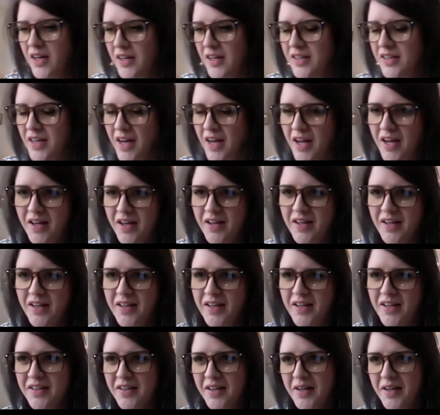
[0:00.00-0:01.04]
Yeah,
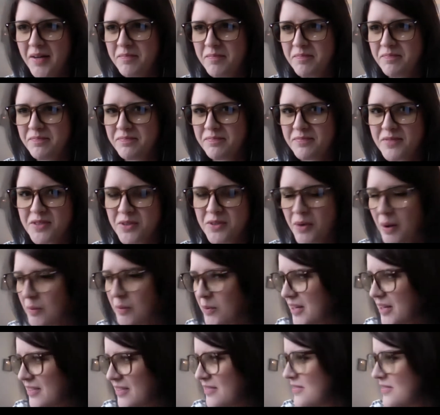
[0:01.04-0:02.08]
and so I
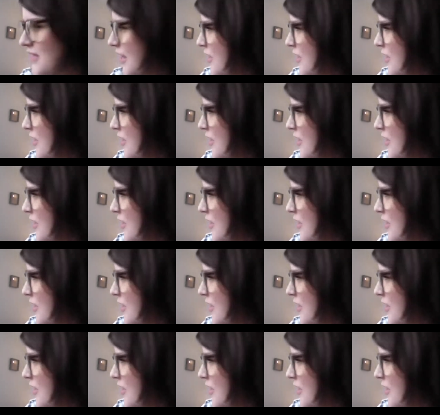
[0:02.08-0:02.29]
want to thank